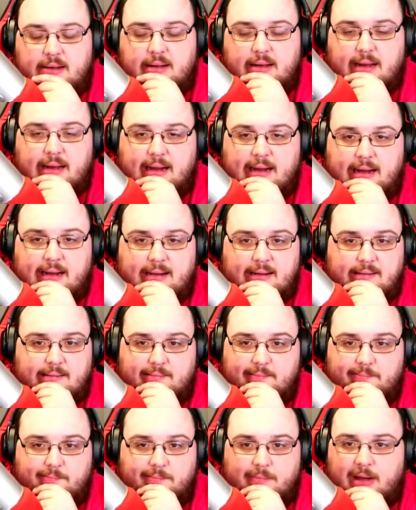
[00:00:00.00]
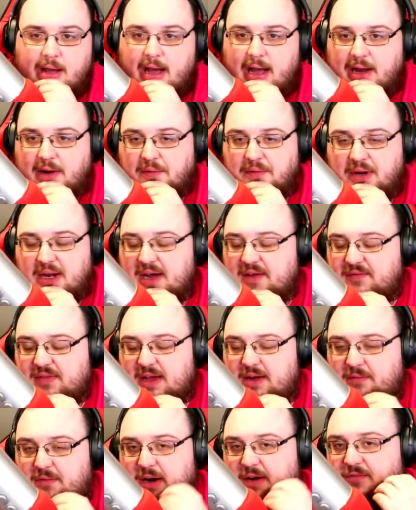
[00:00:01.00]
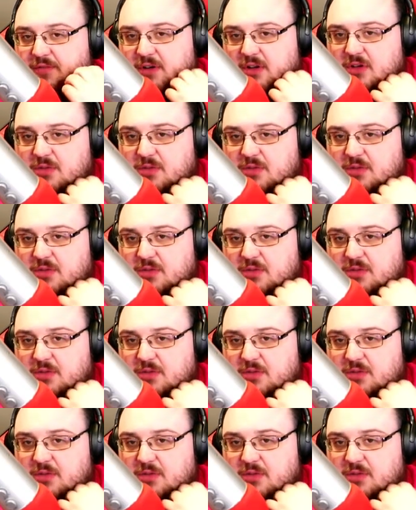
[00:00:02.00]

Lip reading: and I don't have that reference